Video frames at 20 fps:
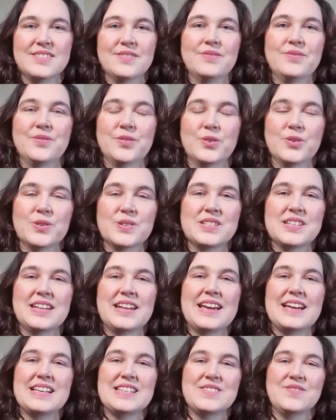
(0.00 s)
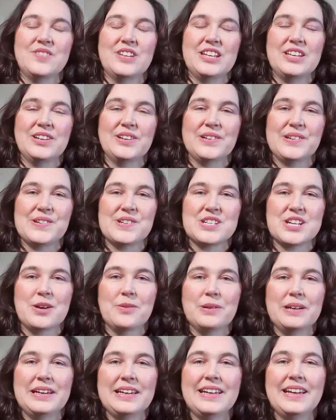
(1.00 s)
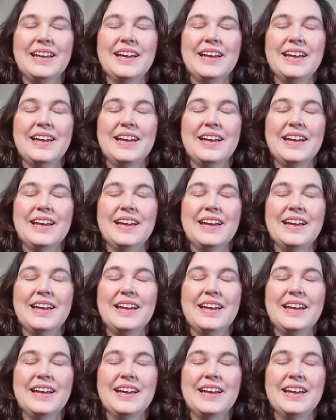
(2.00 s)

for today's video, shall we?